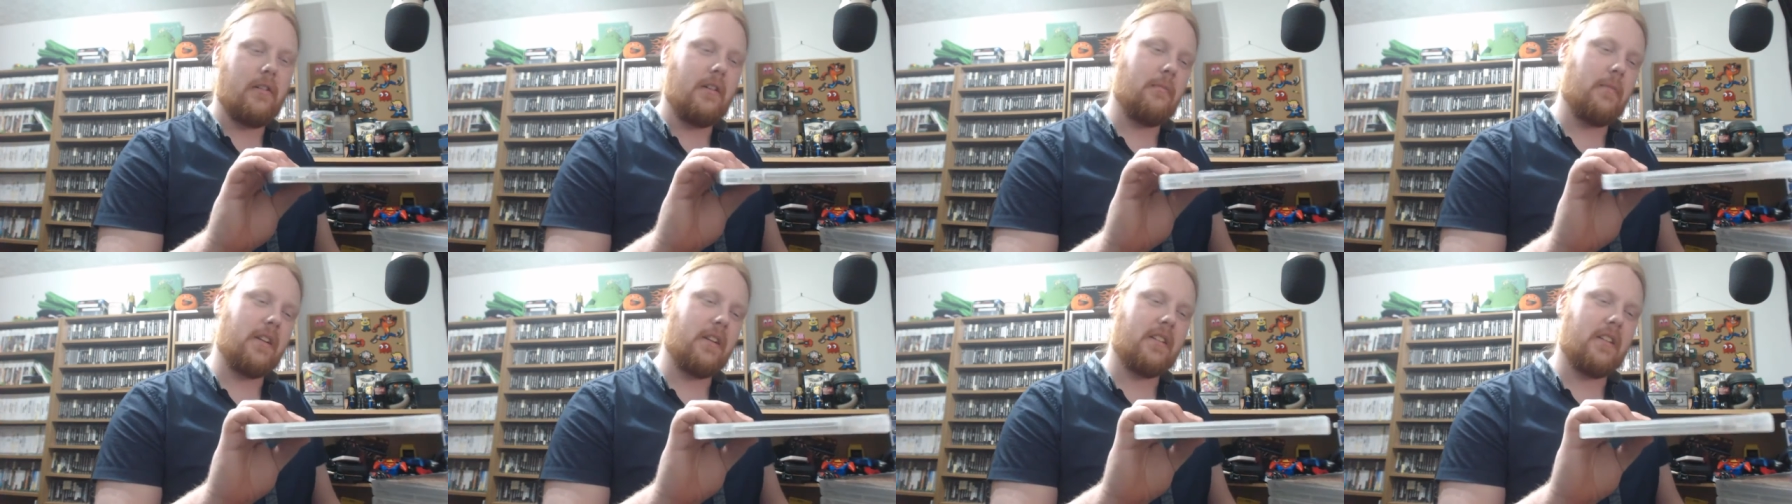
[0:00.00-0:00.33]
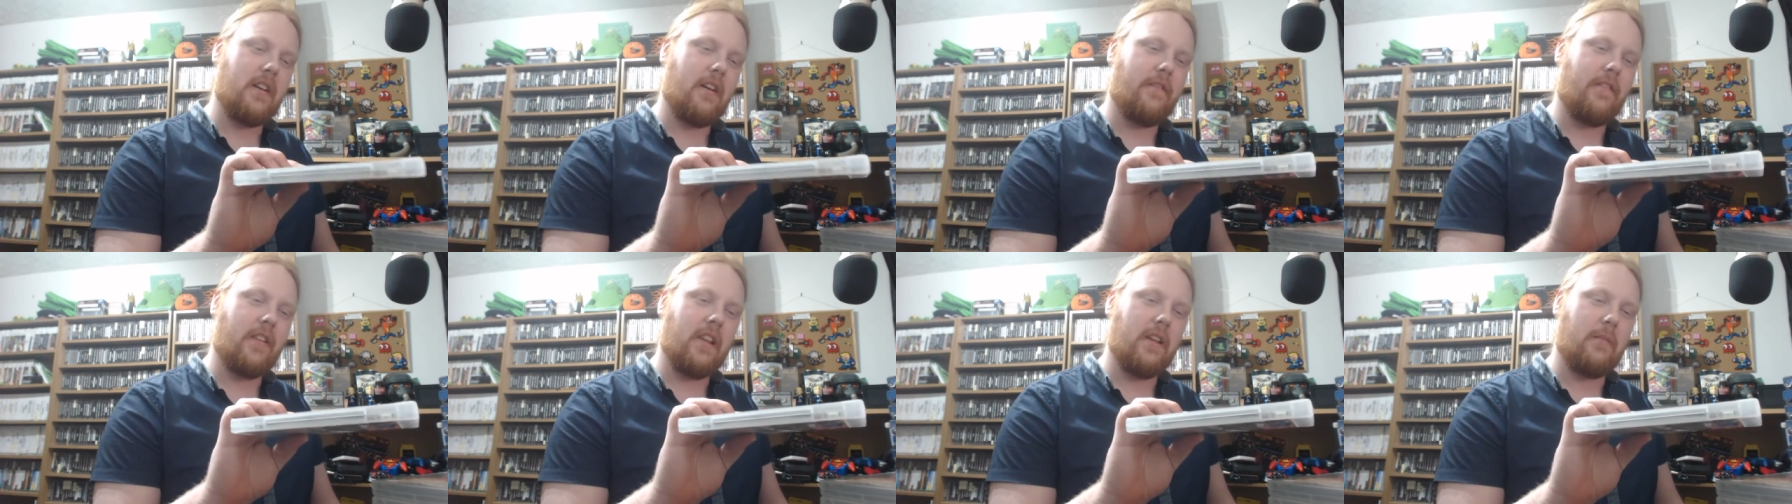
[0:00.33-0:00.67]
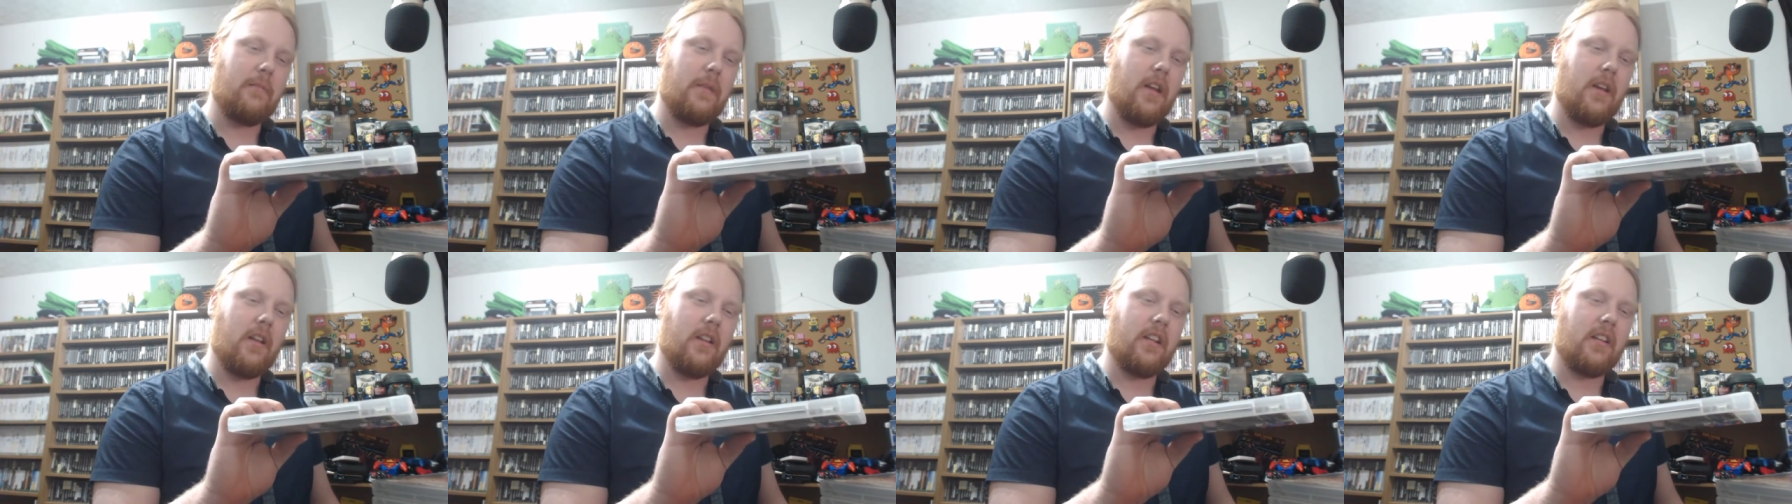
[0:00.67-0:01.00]
myself, a little
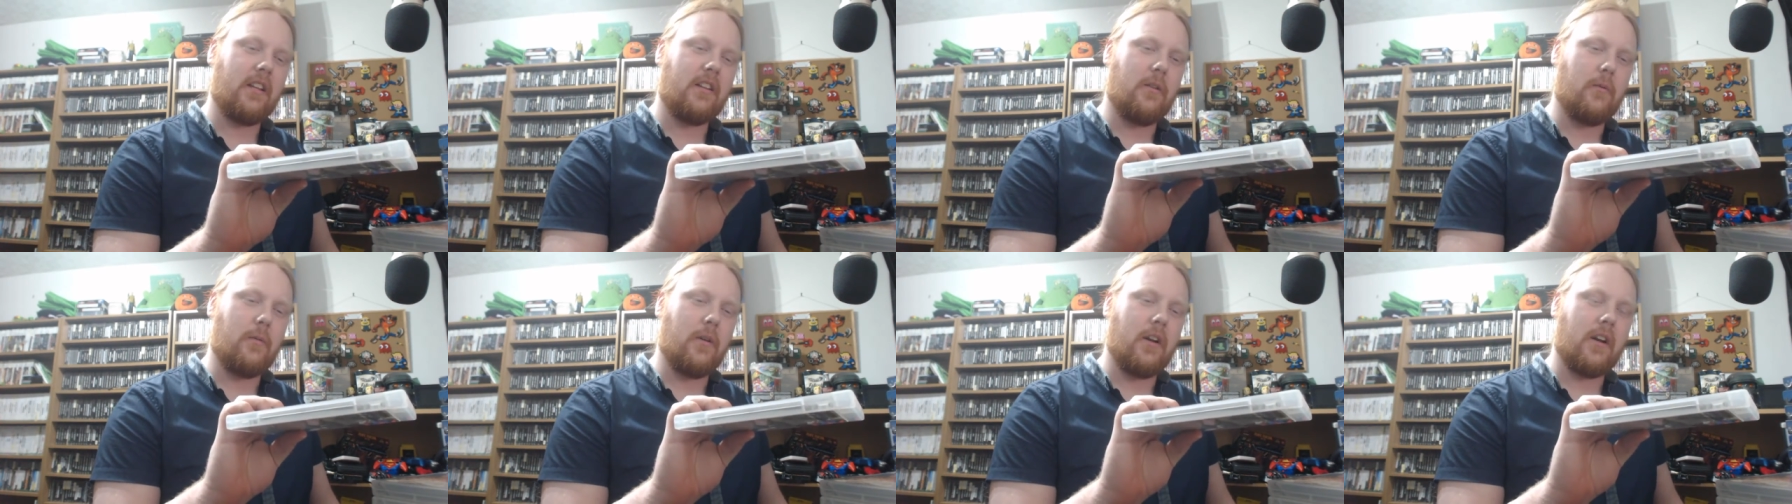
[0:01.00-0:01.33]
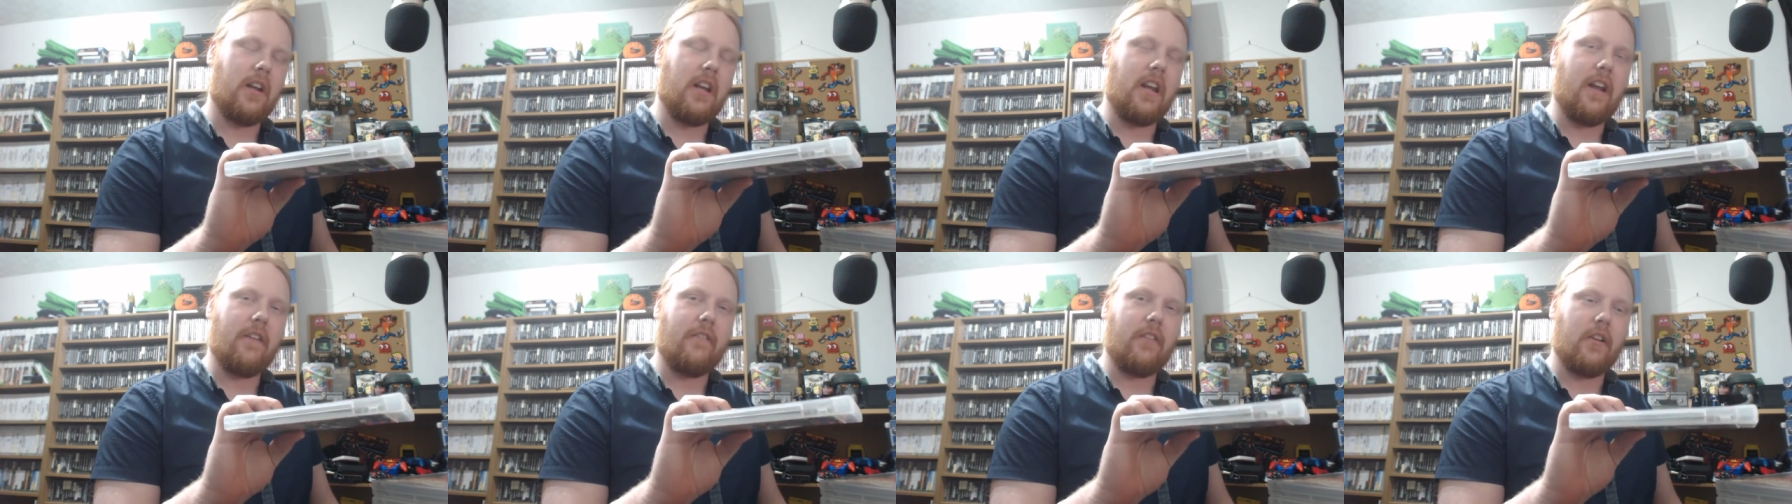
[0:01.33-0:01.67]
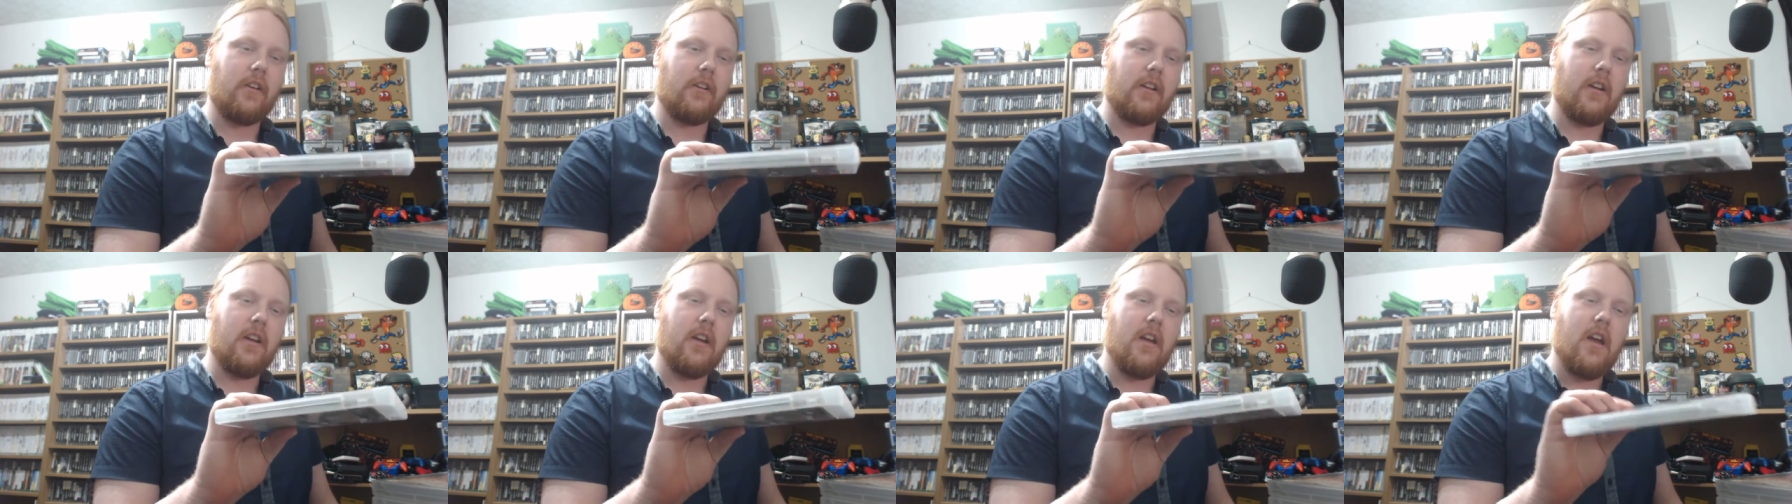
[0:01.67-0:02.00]
bit earlier to work, and have a
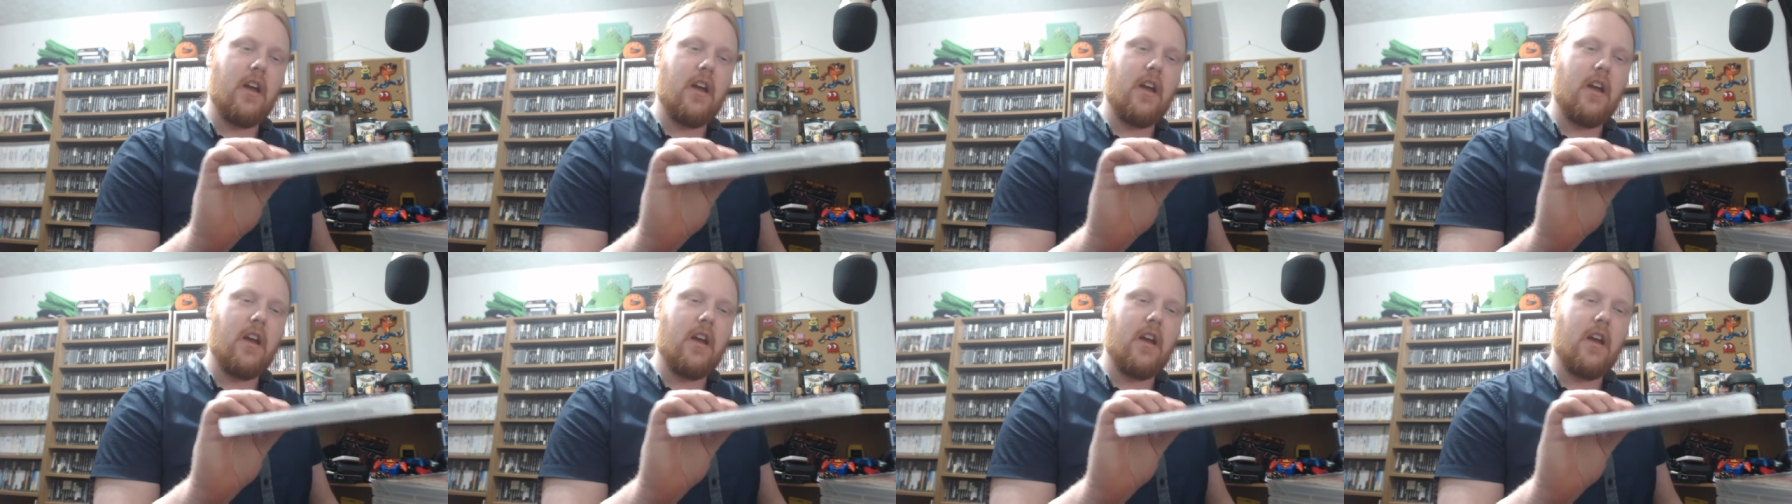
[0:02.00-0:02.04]
look.